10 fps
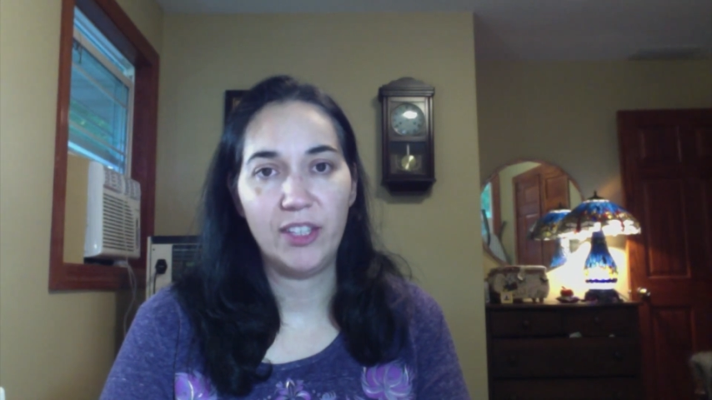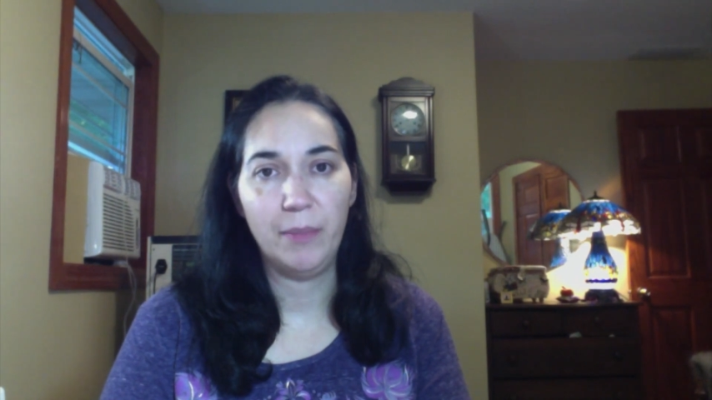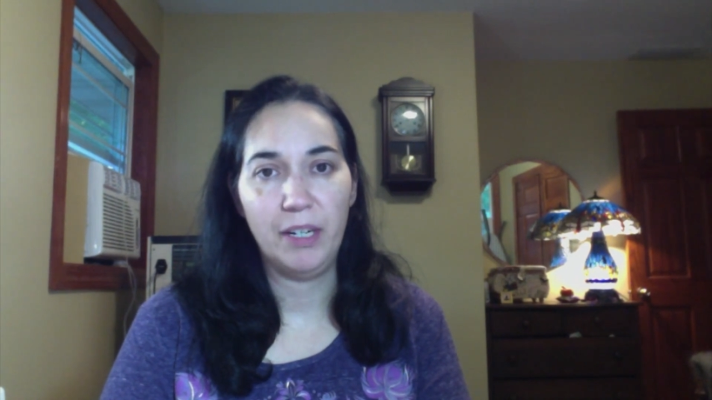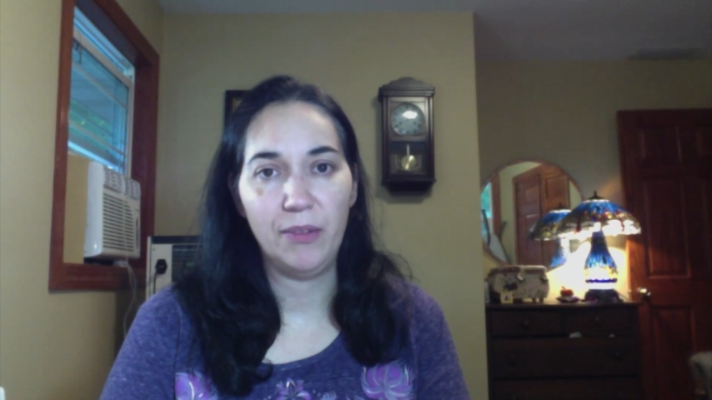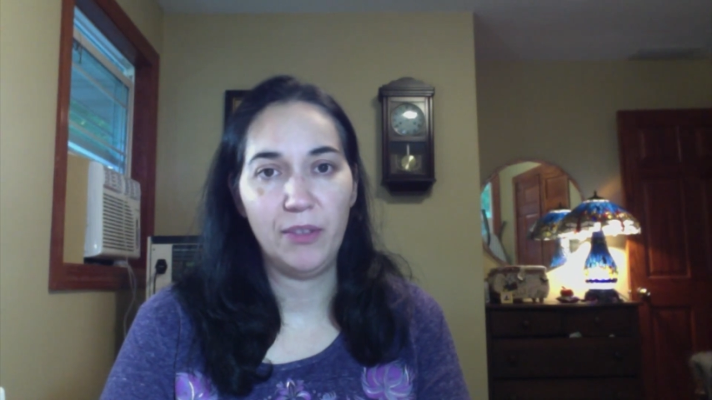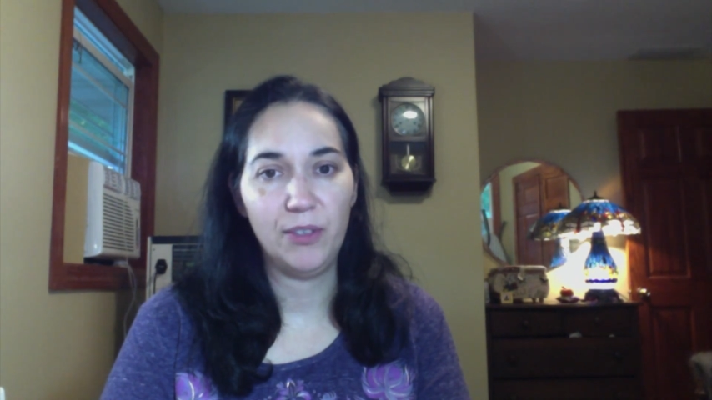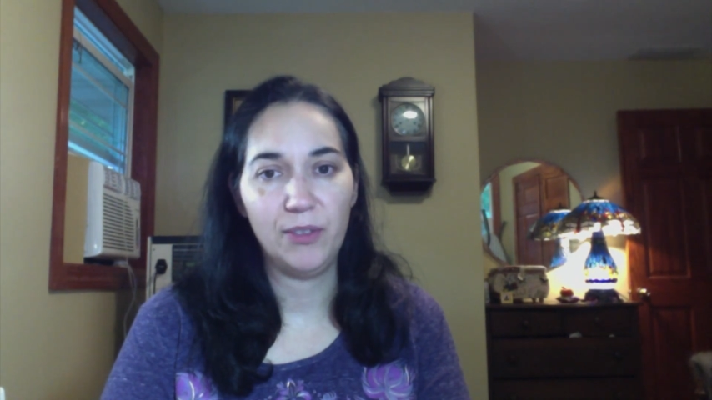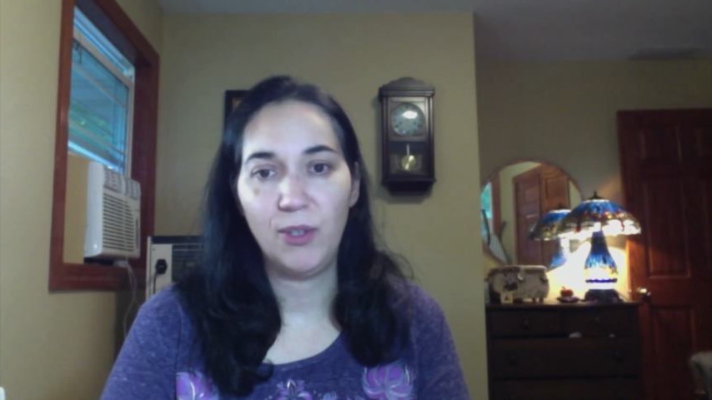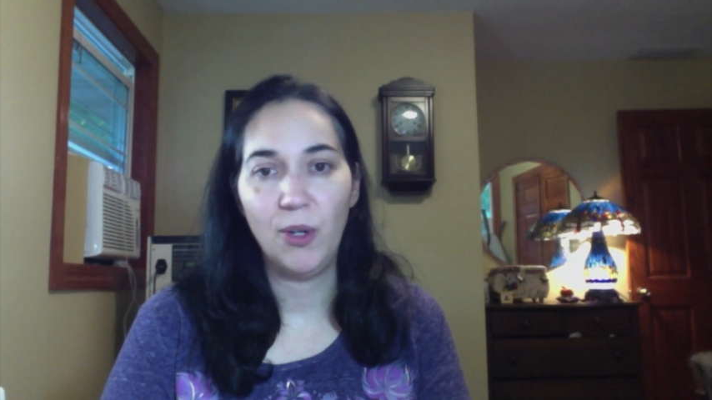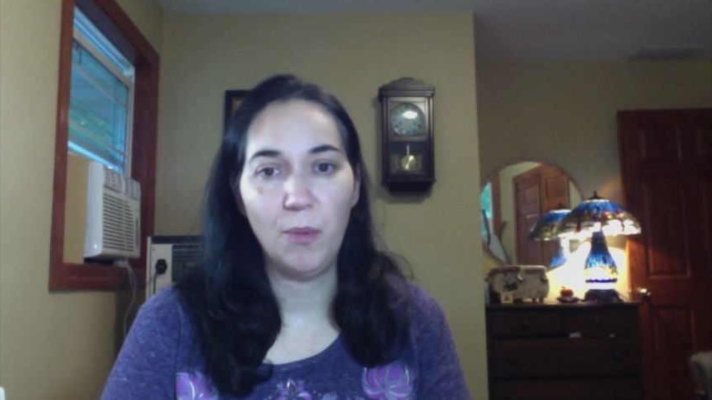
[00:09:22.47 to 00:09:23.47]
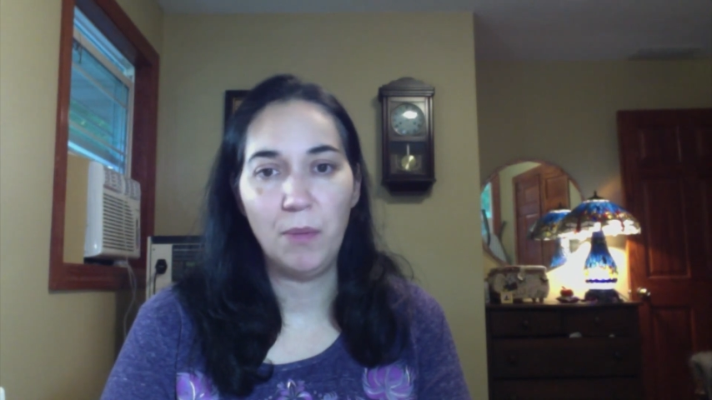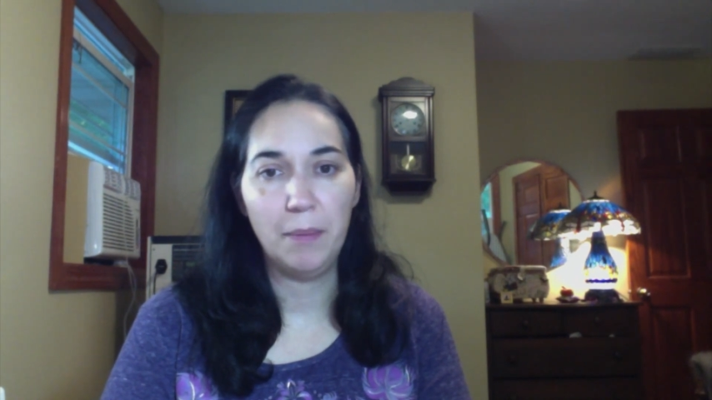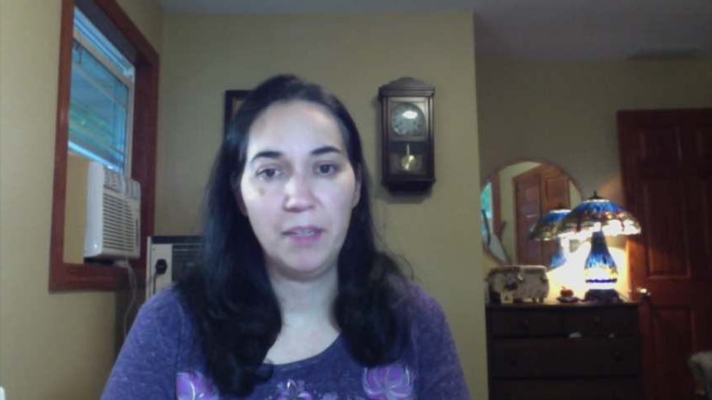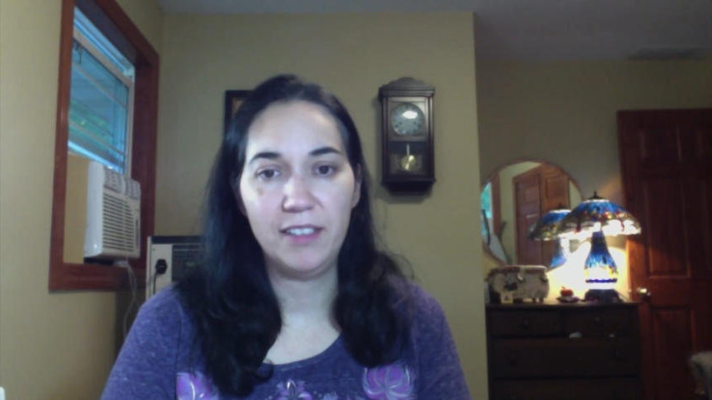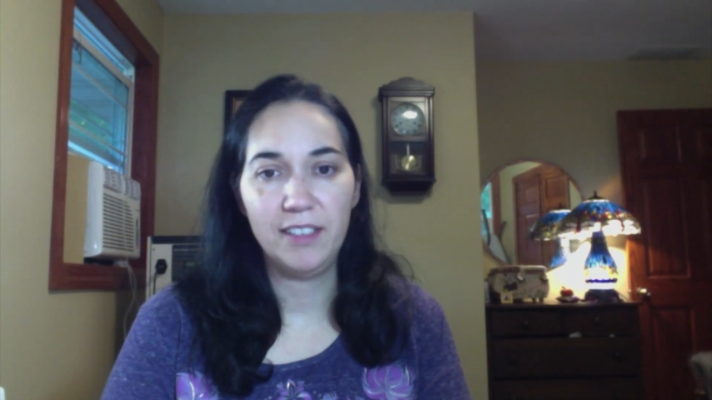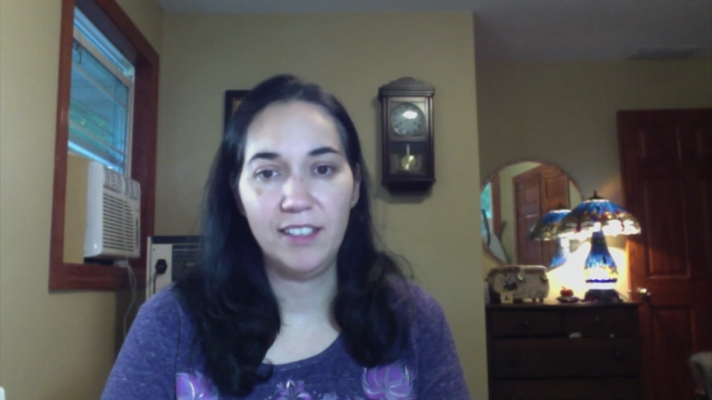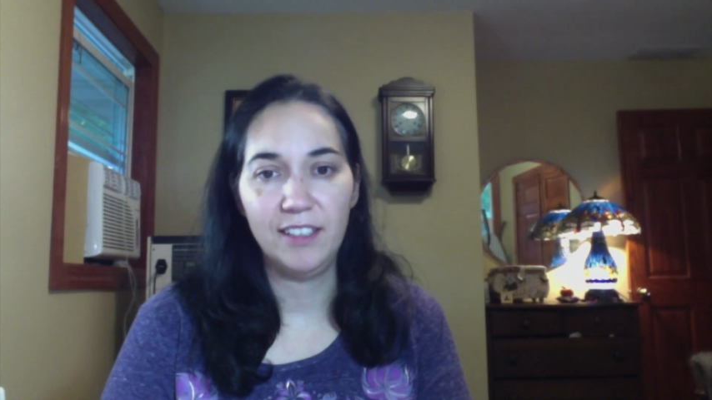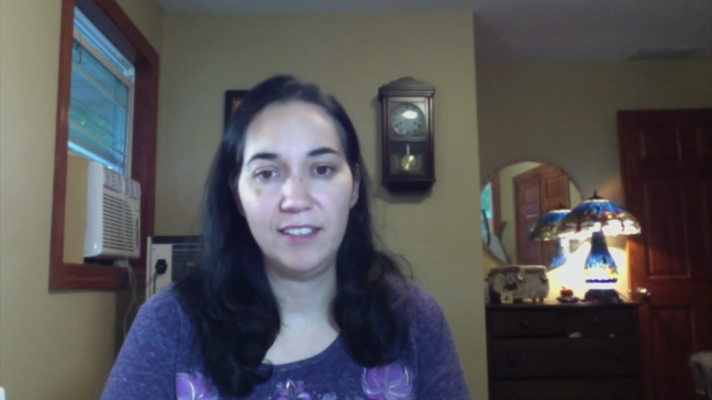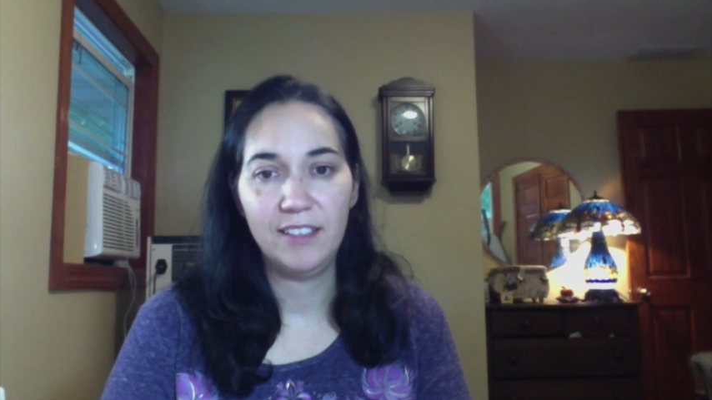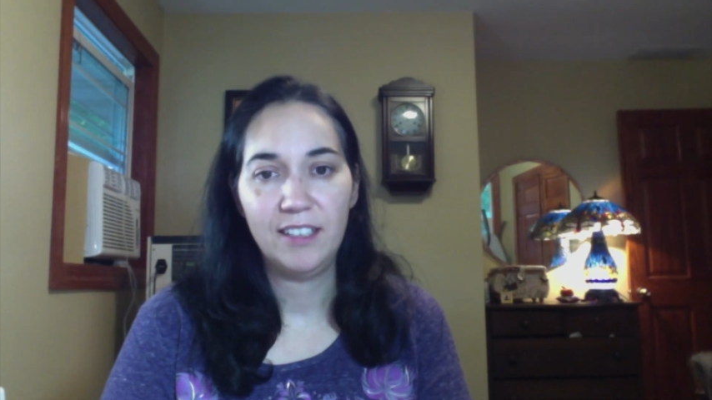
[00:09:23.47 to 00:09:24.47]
them out, there's no mama to